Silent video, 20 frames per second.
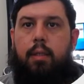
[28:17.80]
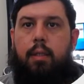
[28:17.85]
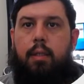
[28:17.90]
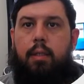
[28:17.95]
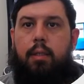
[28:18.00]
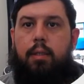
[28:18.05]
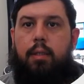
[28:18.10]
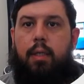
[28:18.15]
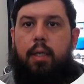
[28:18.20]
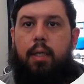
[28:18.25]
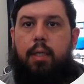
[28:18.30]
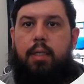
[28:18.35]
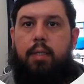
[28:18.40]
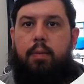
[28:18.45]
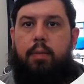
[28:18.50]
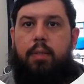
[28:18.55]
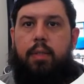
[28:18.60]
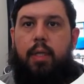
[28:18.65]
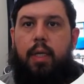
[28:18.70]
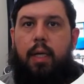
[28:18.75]
It's like
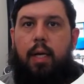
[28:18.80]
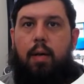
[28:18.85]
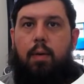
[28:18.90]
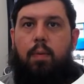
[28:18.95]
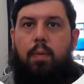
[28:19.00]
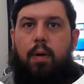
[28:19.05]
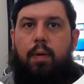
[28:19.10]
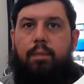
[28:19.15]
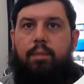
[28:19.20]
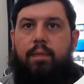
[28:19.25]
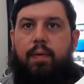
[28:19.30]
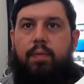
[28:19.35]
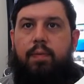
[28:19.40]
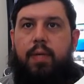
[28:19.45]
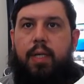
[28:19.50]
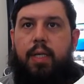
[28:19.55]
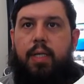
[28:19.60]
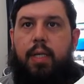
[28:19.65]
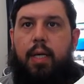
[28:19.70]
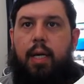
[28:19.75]
someone's like, I want 50
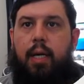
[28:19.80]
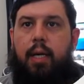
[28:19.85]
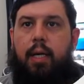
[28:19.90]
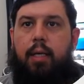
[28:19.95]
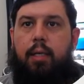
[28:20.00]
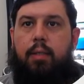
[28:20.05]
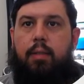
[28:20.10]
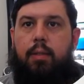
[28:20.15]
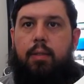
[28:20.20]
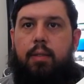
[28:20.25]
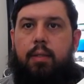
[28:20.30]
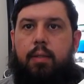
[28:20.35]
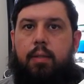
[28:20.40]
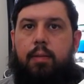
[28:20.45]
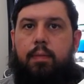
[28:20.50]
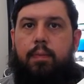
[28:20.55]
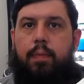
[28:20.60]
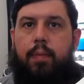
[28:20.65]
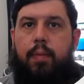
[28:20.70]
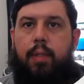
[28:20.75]
tags.
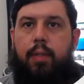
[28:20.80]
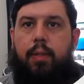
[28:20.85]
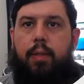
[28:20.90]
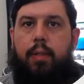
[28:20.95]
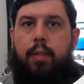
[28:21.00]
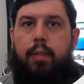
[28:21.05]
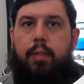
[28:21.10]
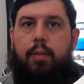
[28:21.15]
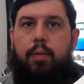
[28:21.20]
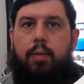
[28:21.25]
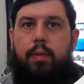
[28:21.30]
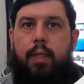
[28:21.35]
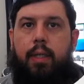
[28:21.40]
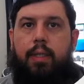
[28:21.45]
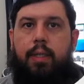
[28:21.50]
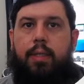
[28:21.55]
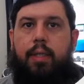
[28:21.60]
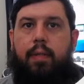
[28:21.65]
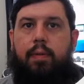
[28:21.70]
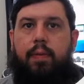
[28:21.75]
There we go. The
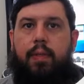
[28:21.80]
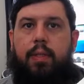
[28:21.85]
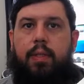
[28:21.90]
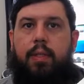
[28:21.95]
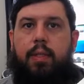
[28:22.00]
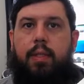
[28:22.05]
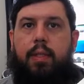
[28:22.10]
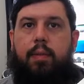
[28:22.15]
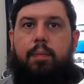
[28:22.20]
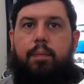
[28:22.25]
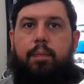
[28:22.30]
HAVC.